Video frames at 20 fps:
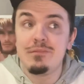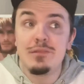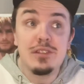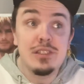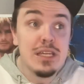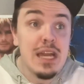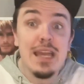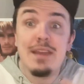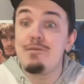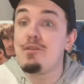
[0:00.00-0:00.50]

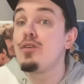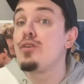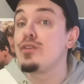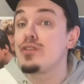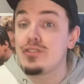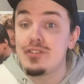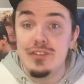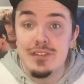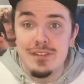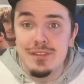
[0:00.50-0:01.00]

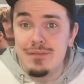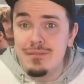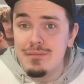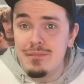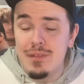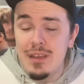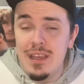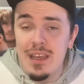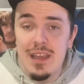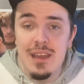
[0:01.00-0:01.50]
diverse,
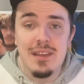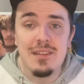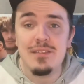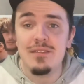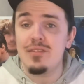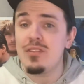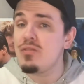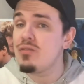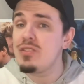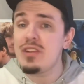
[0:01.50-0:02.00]

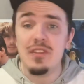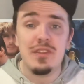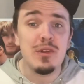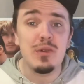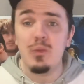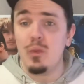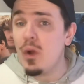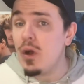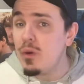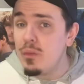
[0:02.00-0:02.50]
and there's
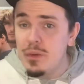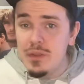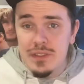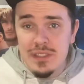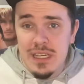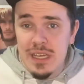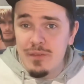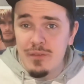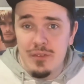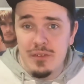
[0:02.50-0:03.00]
nothing wrong with
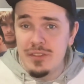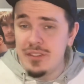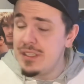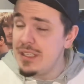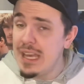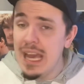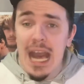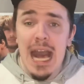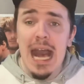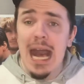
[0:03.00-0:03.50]

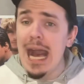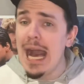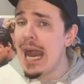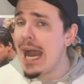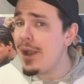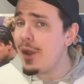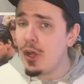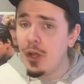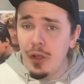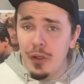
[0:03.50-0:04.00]
diversity
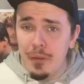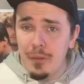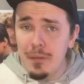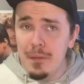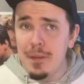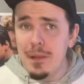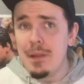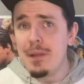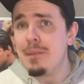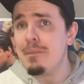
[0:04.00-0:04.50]
at all,
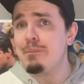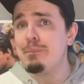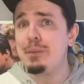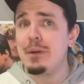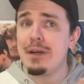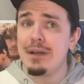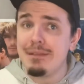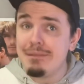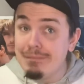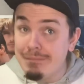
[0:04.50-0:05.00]

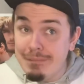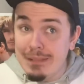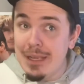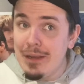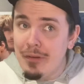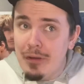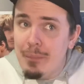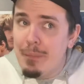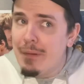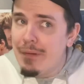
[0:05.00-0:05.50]
but the
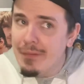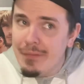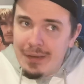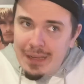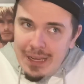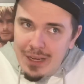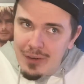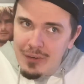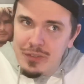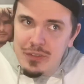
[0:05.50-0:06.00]
Harry Potter
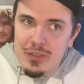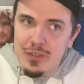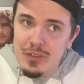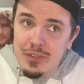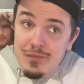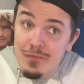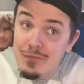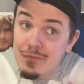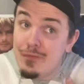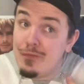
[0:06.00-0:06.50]

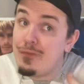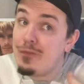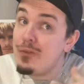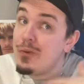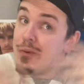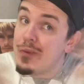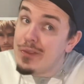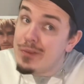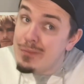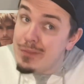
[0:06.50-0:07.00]
characters,
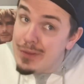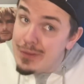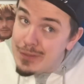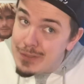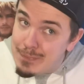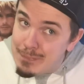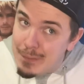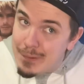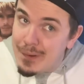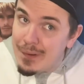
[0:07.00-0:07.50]
for the
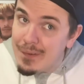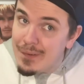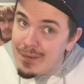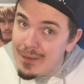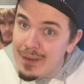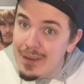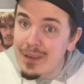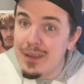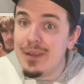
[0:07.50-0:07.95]
most part,